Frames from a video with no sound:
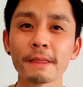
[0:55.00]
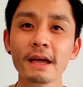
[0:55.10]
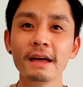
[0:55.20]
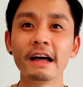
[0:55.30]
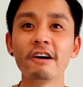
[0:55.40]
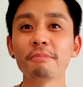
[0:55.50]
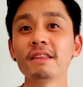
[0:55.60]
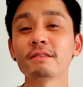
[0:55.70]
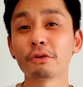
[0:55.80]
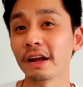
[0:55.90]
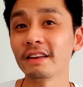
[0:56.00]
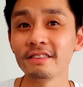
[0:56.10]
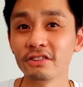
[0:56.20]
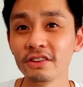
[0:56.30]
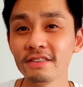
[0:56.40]
Now, I've made some great
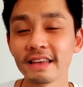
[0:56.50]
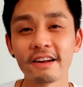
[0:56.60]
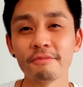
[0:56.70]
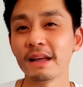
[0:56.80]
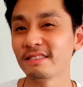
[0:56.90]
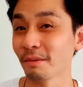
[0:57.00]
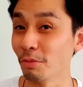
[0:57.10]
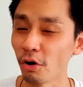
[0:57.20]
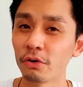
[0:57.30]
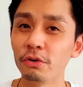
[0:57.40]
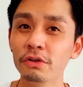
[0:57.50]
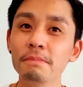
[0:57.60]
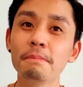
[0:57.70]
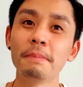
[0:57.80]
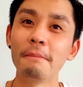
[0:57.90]
decisions and I've made some not good,
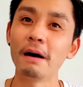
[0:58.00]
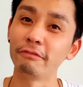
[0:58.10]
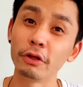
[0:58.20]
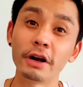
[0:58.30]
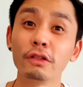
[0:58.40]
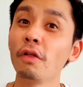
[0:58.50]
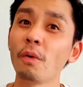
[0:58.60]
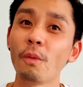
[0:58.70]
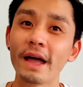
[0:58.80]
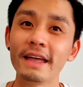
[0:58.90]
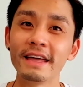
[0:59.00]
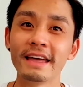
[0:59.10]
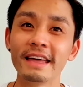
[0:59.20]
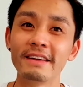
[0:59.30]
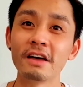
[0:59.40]
but I've learned along the way,
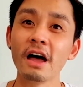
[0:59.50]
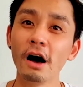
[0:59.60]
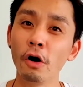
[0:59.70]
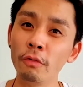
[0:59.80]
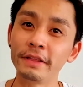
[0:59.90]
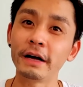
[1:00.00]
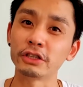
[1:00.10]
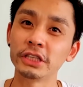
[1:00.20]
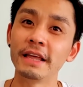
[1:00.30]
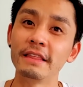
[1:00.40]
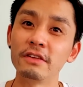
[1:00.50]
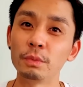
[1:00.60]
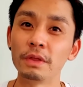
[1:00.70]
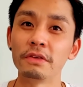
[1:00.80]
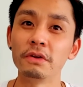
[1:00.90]
and hopefully I'll share these
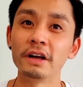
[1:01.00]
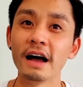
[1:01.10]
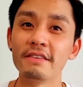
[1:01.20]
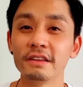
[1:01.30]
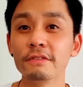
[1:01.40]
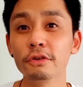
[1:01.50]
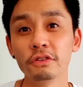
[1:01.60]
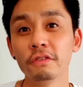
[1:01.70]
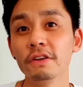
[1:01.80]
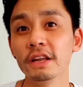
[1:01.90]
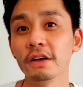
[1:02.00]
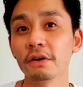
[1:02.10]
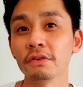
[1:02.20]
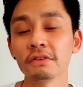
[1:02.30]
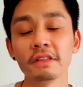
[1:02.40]
with you guys in future
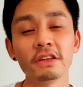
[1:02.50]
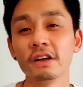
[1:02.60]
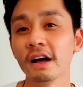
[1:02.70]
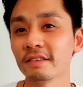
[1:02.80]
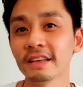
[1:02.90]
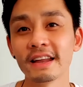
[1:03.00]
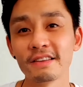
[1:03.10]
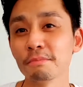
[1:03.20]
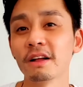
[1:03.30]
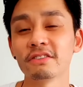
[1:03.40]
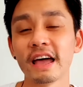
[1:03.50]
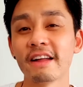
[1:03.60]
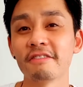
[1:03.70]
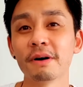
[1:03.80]
videos so that you guys can get as much out of my